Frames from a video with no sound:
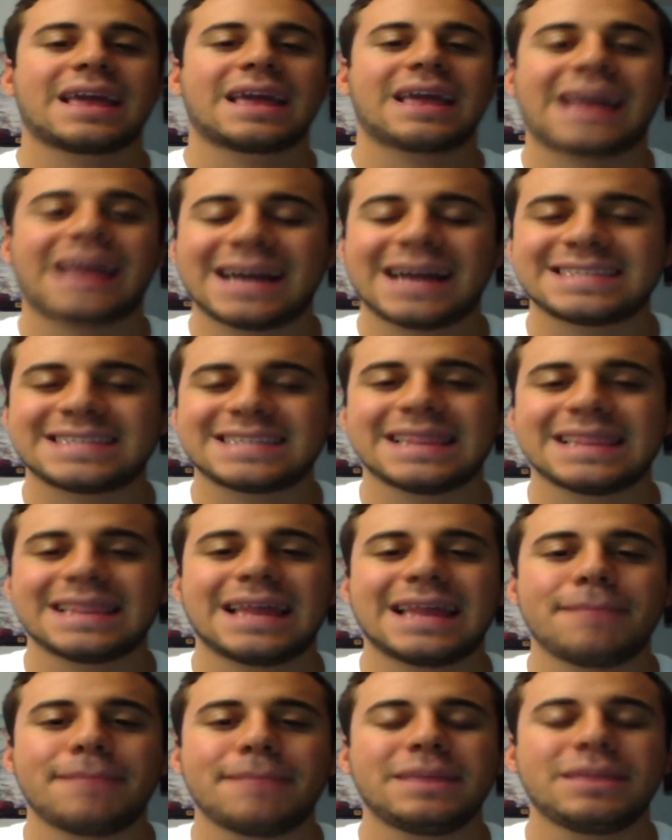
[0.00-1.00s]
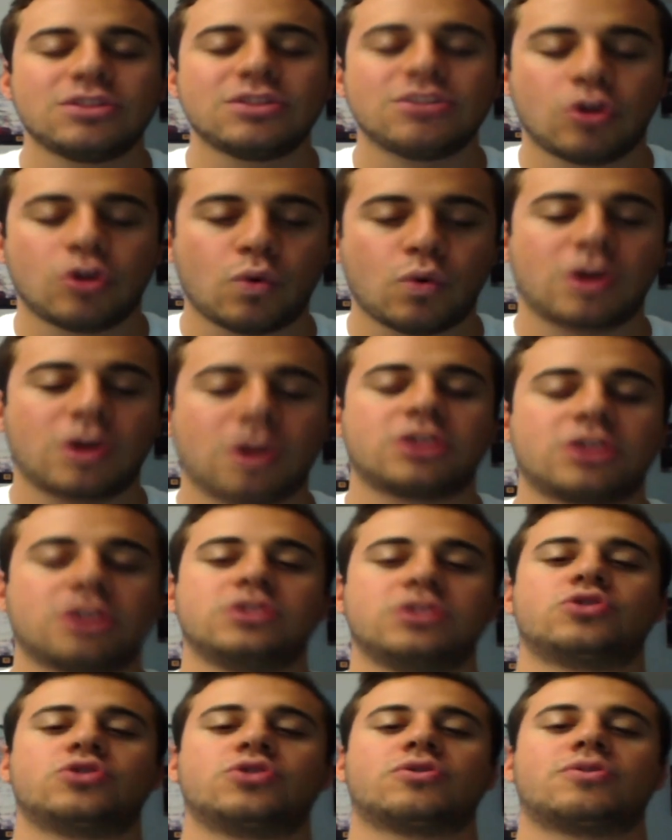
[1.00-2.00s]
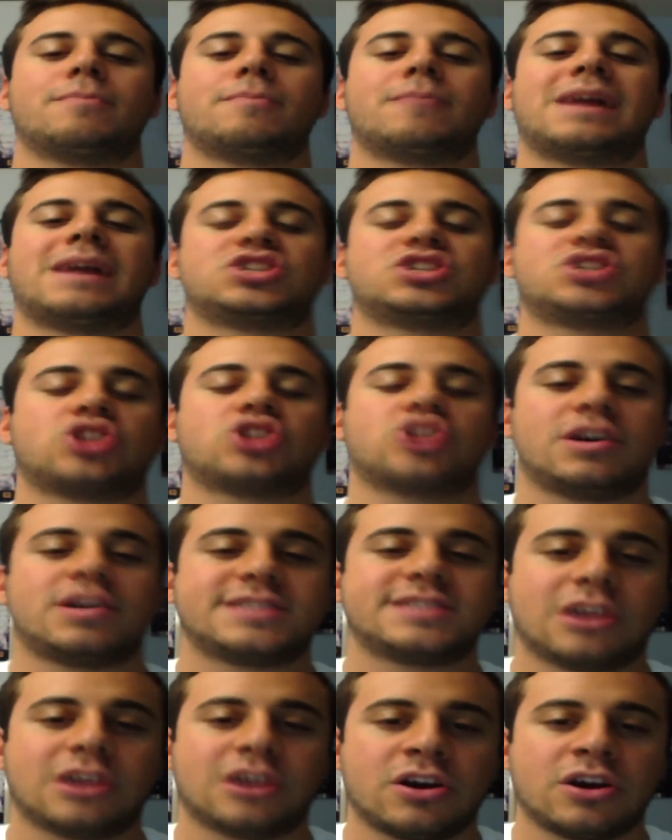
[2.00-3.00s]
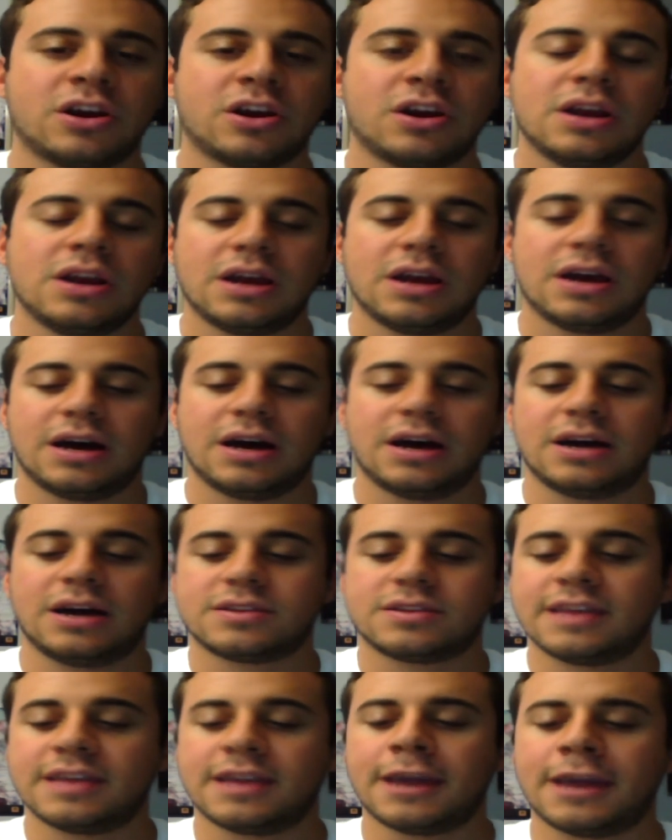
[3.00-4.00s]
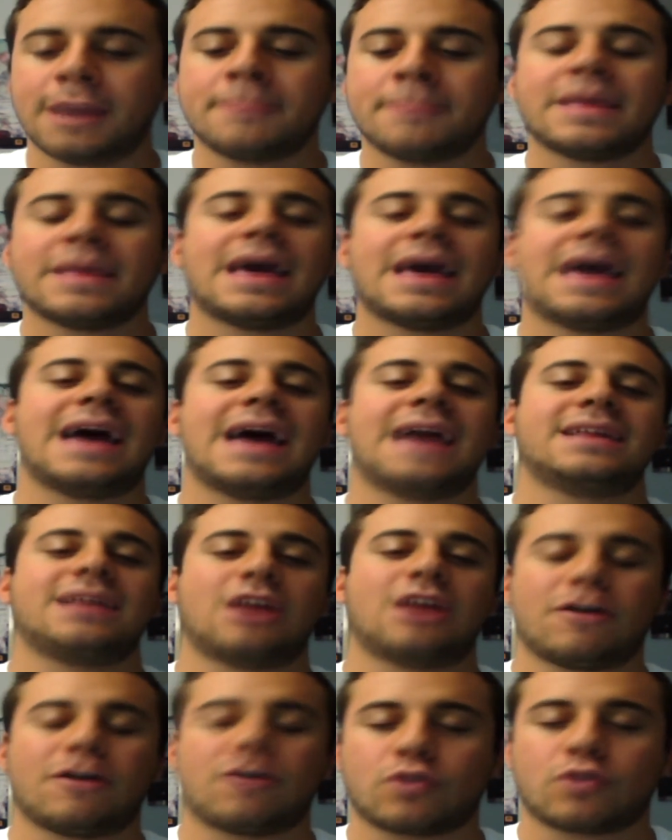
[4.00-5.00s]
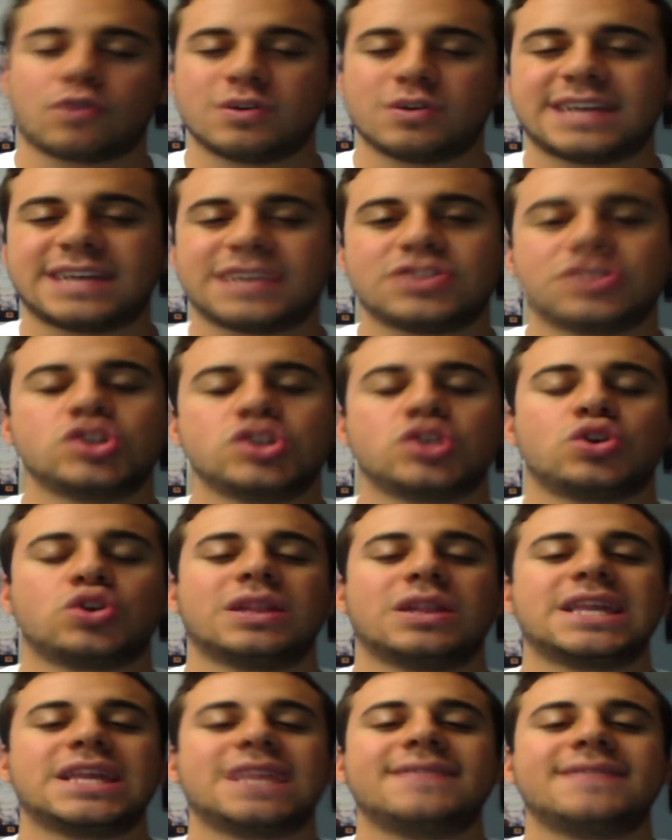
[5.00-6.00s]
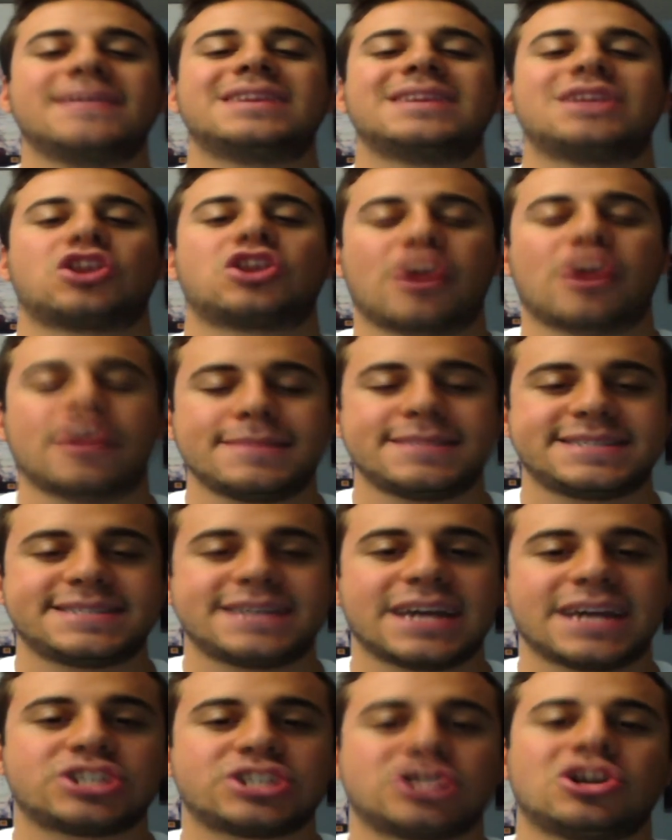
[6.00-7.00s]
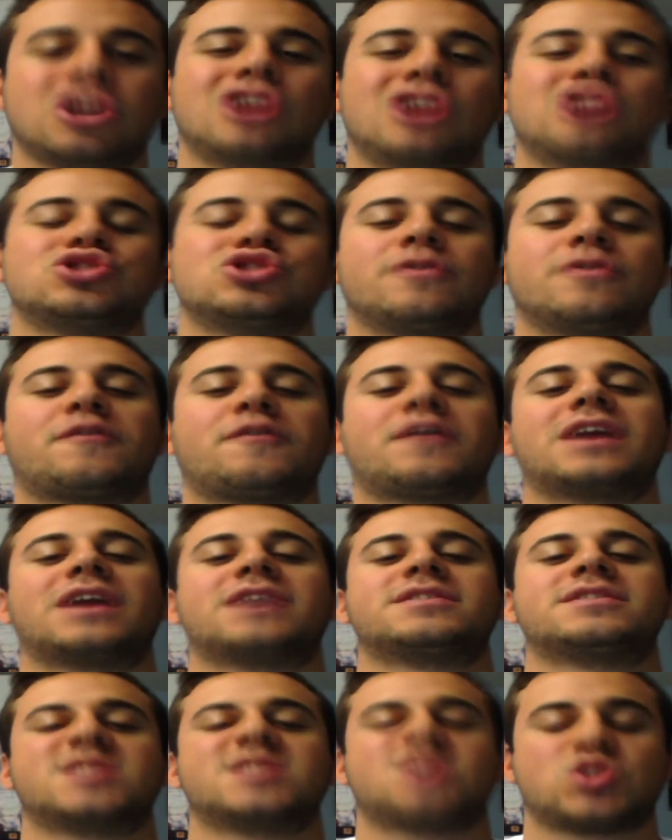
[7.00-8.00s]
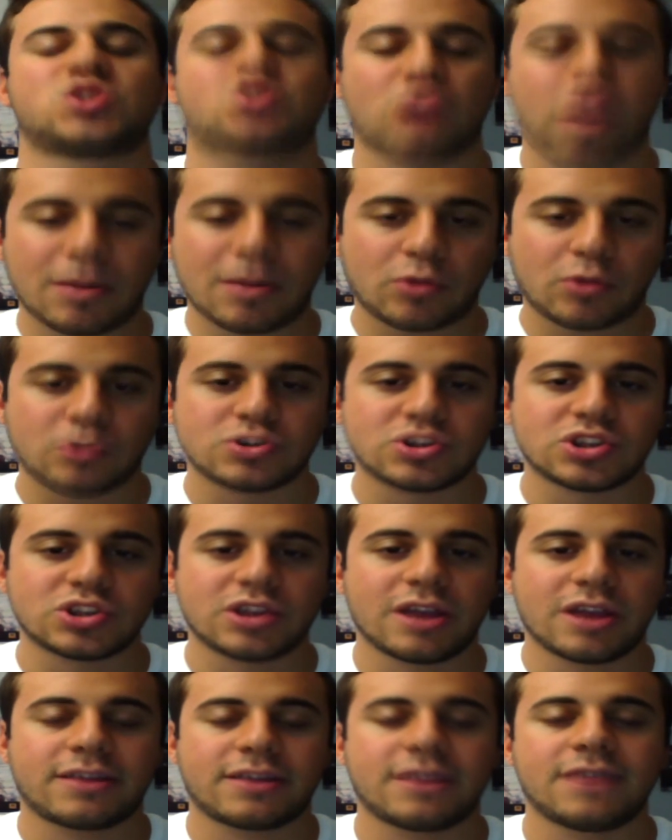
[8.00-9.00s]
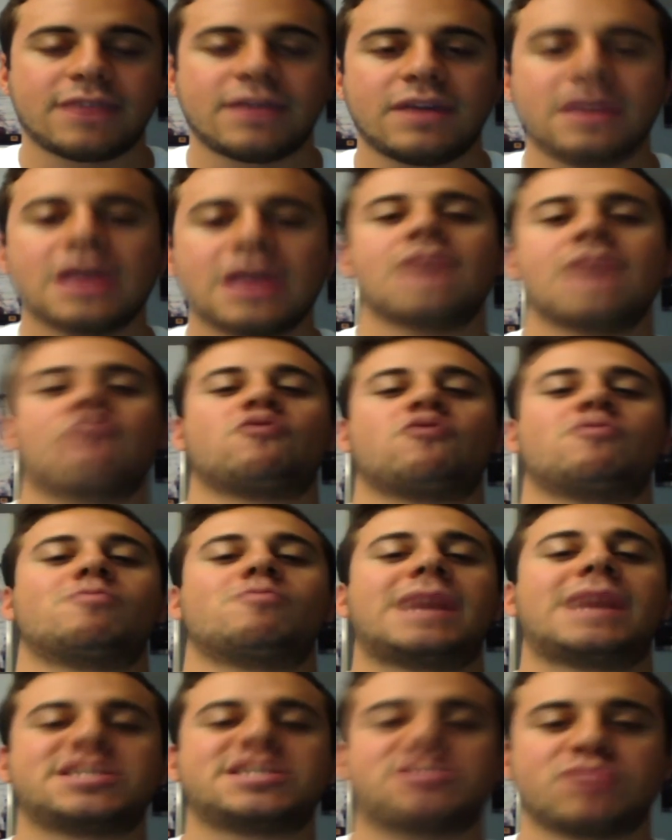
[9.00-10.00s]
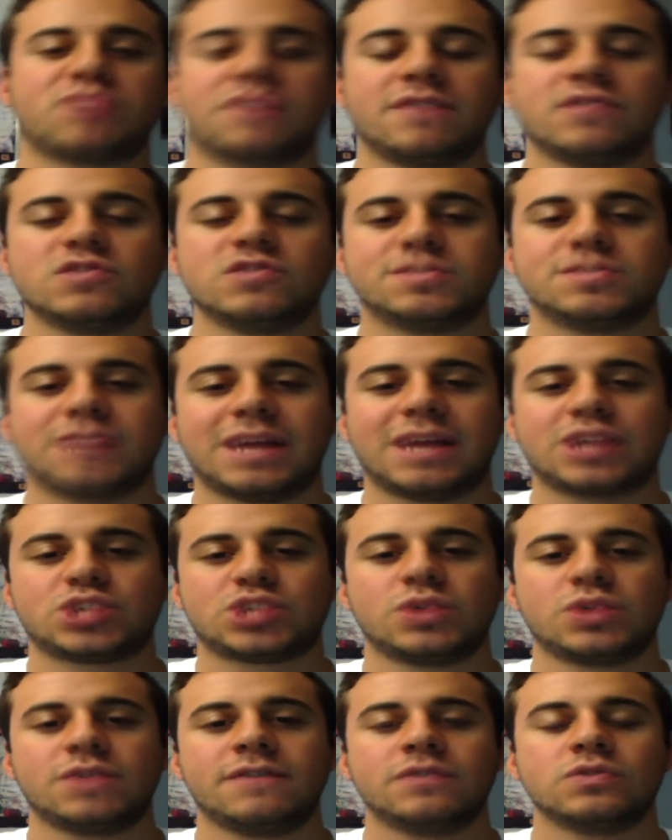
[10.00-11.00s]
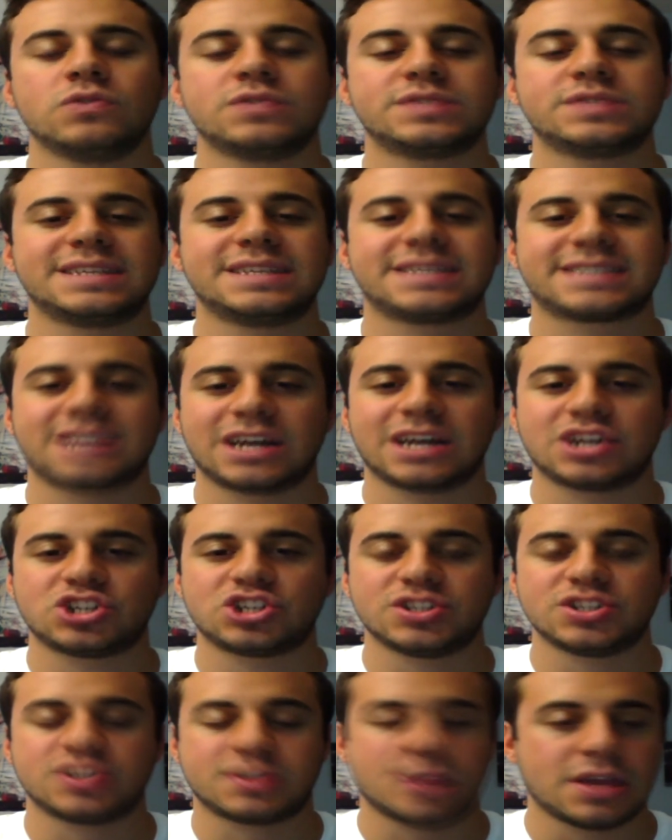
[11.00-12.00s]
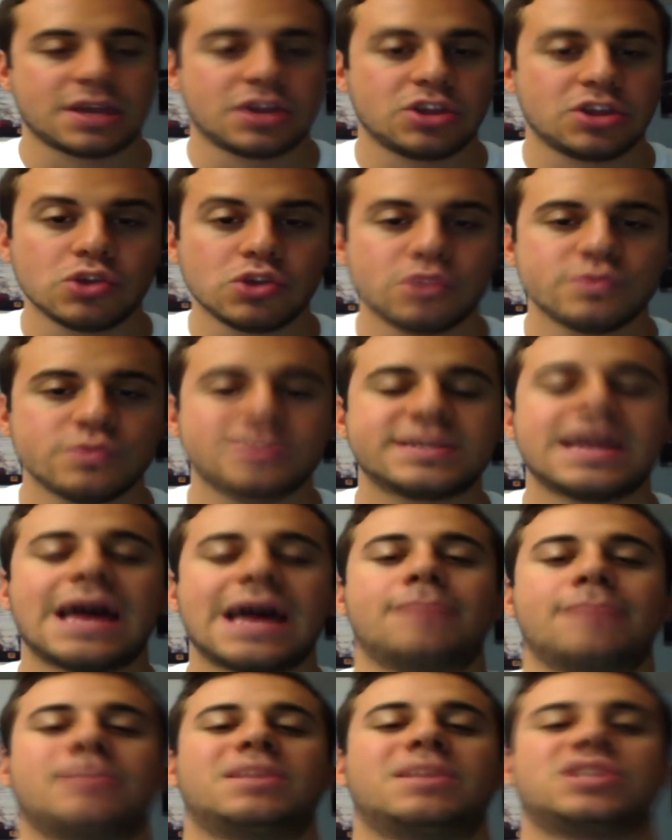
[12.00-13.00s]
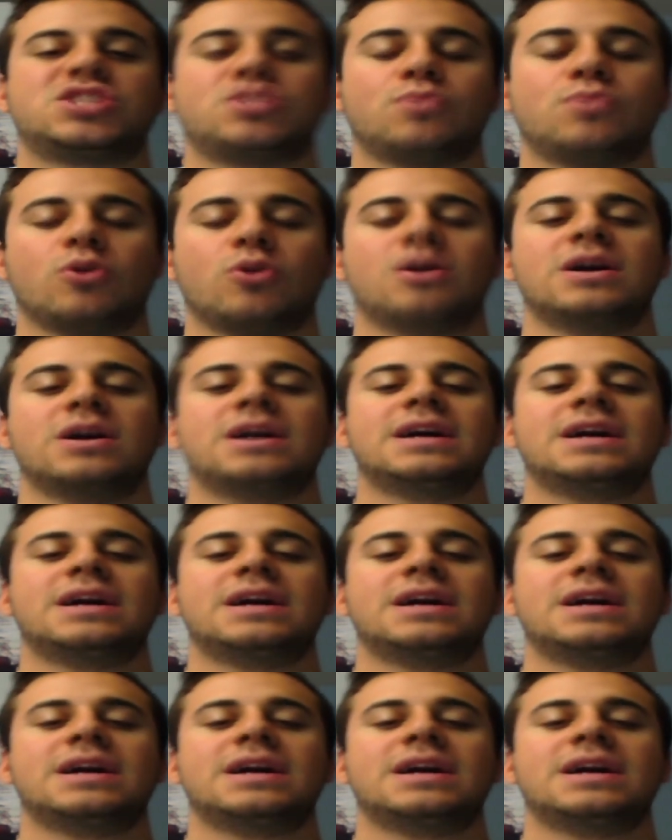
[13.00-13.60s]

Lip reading: Guys, let me know what your match thoughts are today. And of course, as usual, leave it in the comment section. Also, don't forget to subscribe to Rossoneri TV for match previews, match reviews, discussions, news, and much more.